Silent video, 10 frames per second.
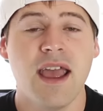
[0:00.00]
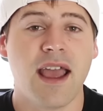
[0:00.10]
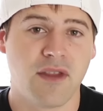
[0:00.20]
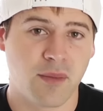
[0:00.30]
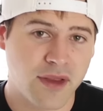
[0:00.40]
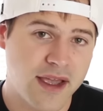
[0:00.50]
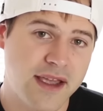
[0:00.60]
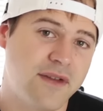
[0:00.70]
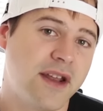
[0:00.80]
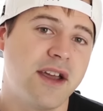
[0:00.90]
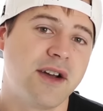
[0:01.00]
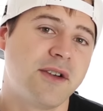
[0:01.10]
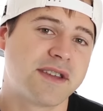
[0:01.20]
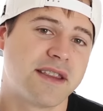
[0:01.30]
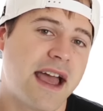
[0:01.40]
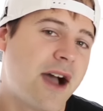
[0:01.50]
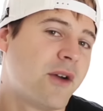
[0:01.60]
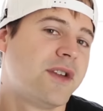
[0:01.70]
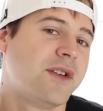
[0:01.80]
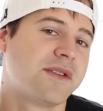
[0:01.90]
and the play videos and the
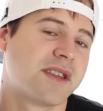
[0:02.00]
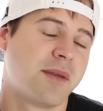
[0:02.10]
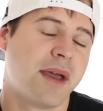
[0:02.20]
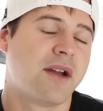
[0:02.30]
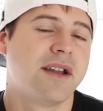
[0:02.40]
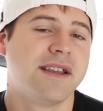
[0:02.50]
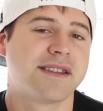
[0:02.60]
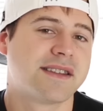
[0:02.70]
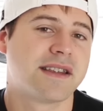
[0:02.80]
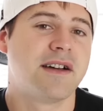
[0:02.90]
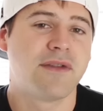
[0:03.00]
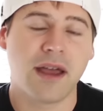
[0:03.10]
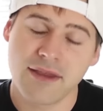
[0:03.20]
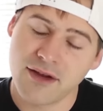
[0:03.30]
how-tos and the parodies and stuff.